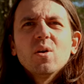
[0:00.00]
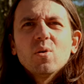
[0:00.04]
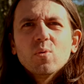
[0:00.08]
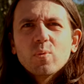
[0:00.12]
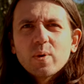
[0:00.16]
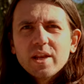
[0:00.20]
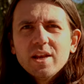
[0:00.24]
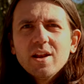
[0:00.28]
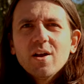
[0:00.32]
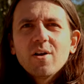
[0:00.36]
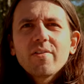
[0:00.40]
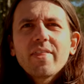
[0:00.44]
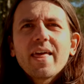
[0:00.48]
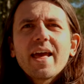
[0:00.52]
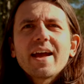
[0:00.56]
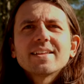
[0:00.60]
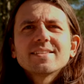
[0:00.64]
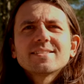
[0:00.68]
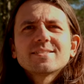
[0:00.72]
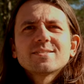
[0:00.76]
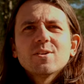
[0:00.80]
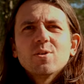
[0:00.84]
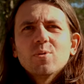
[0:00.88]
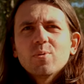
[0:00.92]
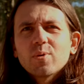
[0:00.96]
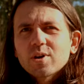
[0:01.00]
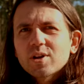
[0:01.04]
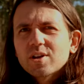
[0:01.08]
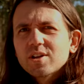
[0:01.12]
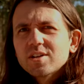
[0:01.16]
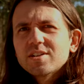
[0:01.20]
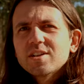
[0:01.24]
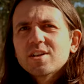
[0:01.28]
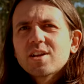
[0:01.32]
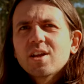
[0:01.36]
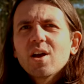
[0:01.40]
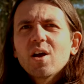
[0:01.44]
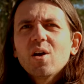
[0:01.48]
We know that, so we're
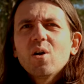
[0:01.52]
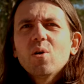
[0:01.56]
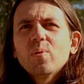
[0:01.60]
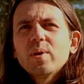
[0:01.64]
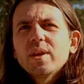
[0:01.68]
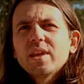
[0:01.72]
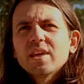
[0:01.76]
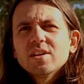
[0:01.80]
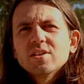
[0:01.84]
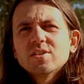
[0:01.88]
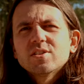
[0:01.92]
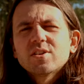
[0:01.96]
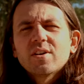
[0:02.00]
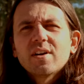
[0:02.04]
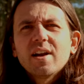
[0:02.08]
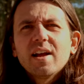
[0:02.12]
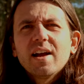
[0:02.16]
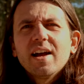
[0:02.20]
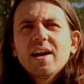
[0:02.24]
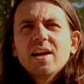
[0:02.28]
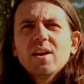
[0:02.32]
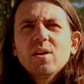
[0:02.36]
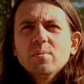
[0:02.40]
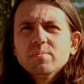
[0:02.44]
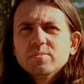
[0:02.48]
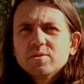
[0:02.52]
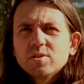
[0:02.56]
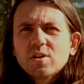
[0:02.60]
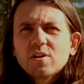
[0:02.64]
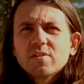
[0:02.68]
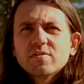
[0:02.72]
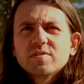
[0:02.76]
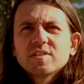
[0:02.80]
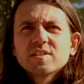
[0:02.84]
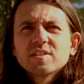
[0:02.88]
good to go. We can turn on observe